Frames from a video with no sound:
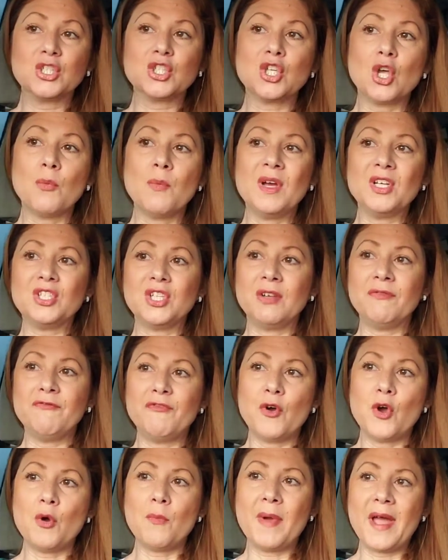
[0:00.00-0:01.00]
so much
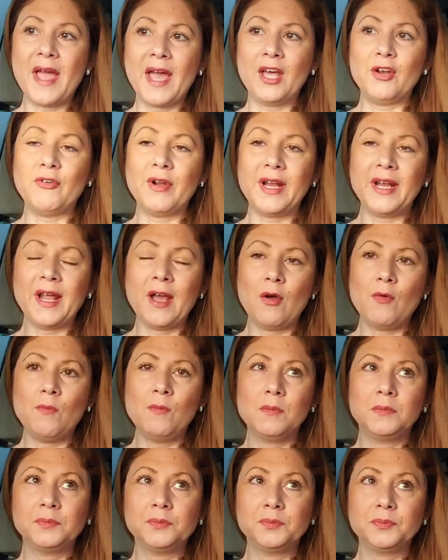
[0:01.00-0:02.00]
info in my head right now.
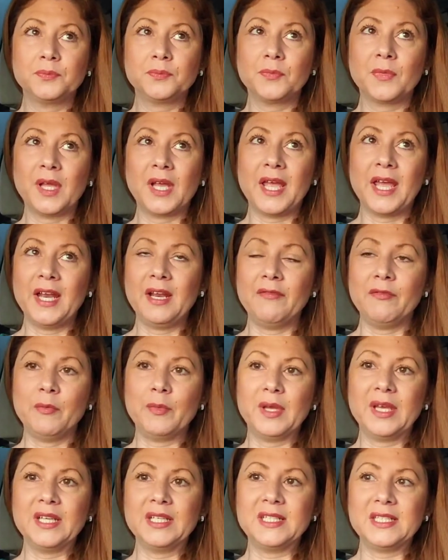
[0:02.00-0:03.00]
Can't even
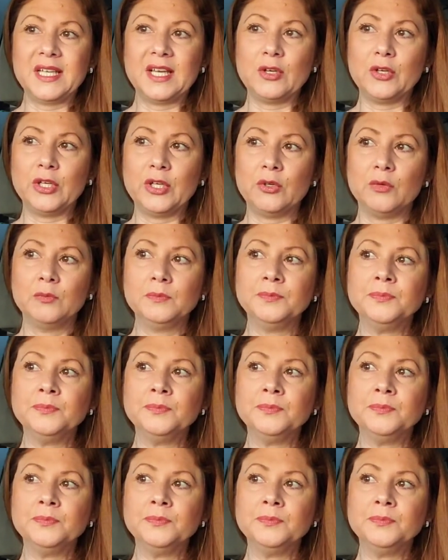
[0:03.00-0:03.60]
begin to tell you.